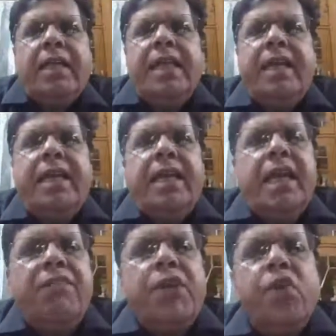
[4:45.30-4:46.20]

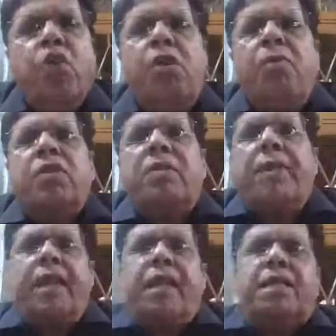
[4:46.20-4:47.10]
Then we talk about the
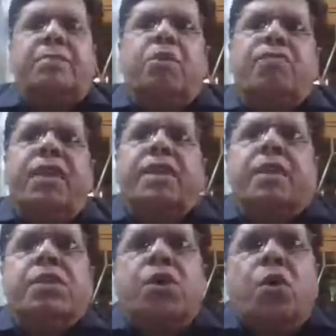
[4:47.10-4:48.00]
mechanism of the
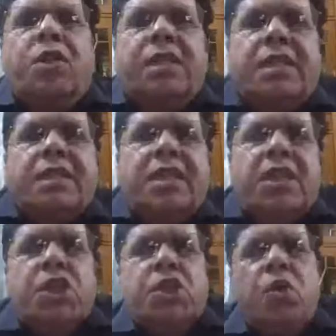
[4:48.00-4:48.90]
atherosclerosis.
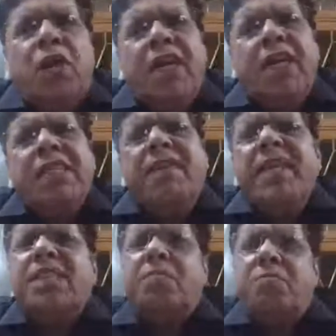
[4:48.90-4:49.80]
So it's a
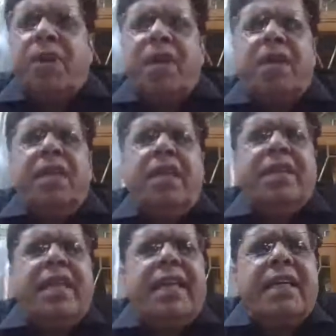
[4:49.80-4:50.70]
very simple
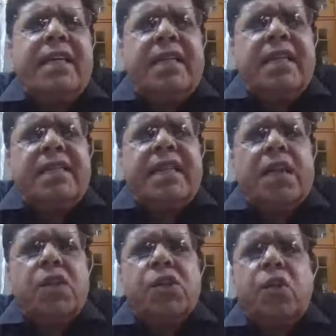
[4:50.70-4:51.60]
that this
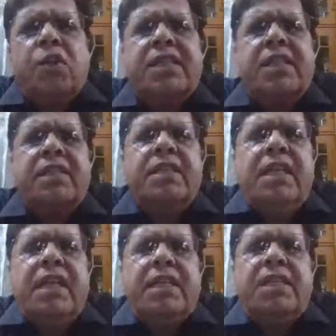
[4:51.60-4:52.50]
atherosclerosis
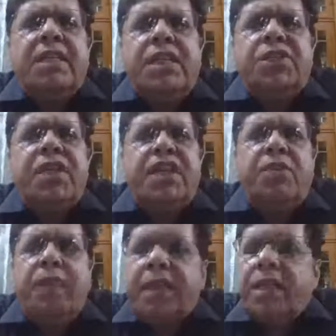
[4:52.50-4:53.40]
is
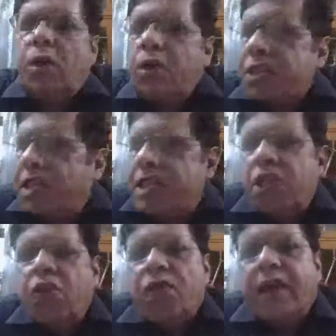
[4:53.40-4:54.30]
initiated by the
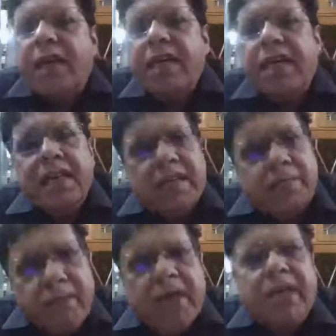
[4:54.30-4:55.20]
oxidation of LDL in the
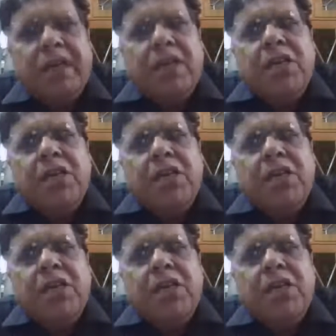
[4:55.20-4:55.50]
blood.